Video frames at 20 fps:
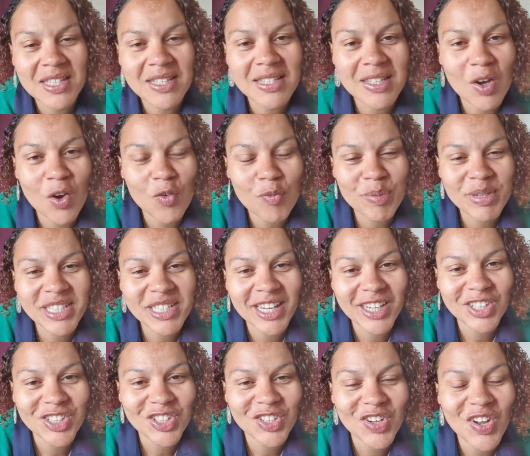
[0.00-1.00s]

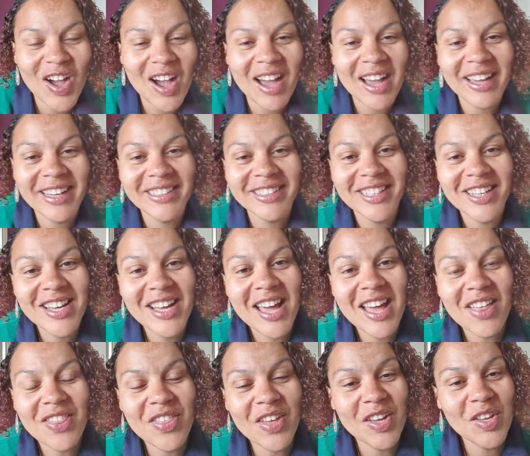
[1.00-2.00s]
Self-Protection Guide
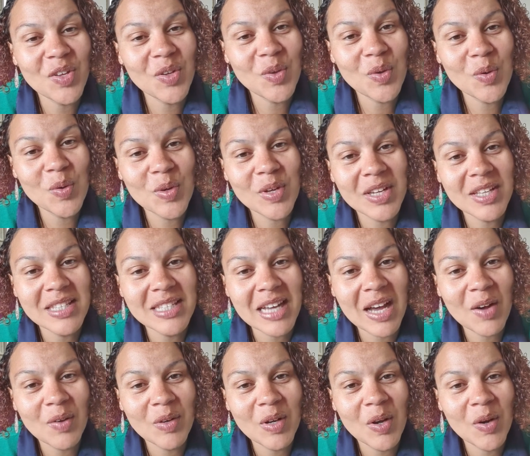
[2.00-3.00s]
that you can
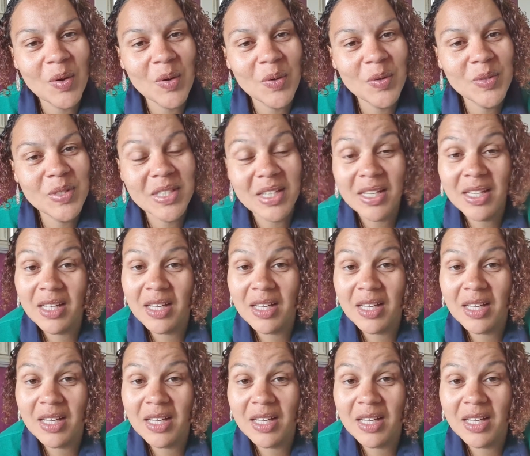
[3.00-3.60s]
download.